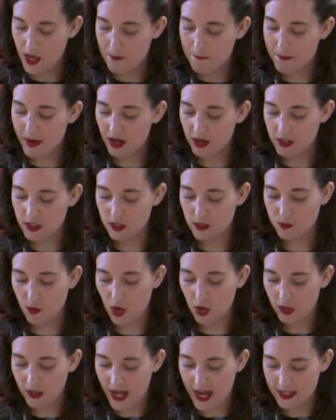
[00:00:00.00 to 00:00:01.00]
Marist's
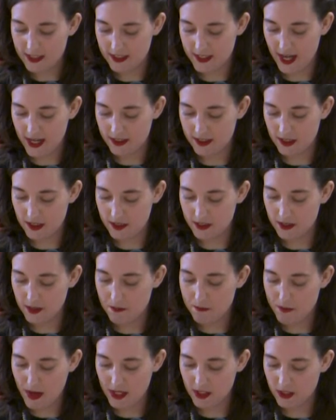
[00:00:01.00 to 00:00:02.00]
small class sizes
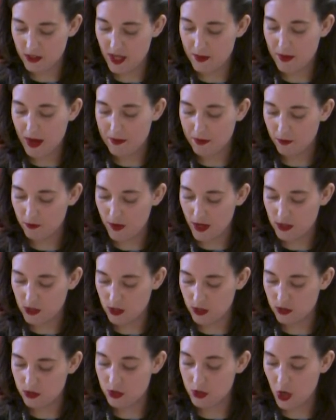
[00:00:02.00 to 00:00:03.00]
meant that my
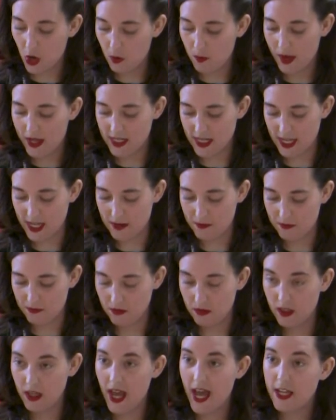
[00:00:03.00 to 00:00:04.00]
professors know my name,
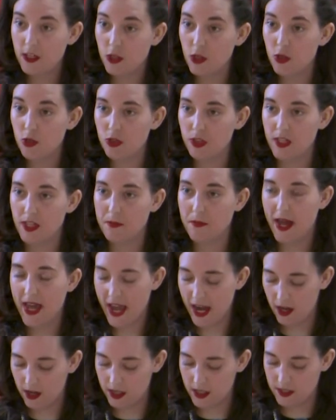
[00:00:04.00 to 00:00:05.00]
and usually my
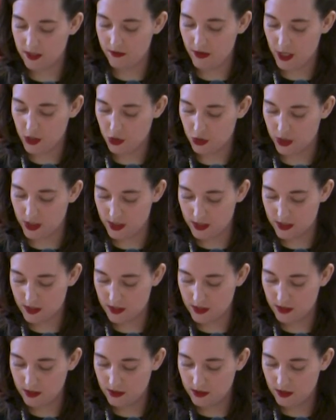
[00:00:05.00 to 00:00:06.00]
areas of
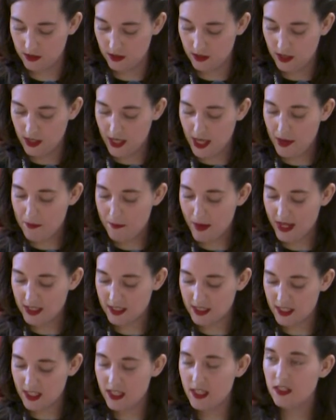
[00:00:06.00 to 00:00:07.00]
interest. It
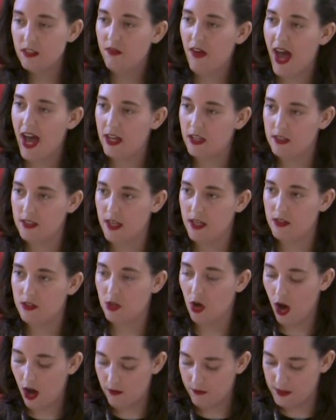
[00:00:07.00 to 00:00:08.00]
meant ease of access
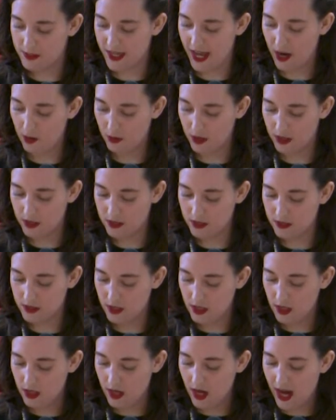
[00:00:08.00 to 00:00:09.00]
to office hours
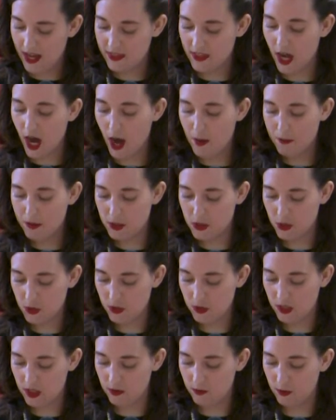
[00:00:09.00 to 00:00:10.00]
and the
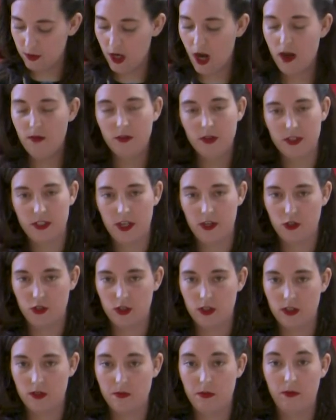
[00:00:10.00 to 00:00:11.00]
opportunity for
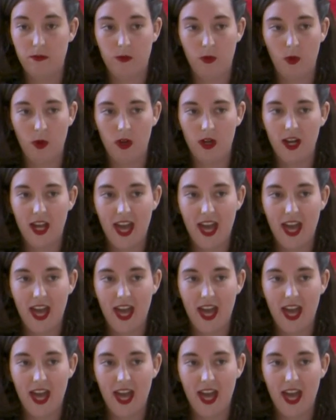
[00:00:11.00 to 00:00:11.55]
conversations before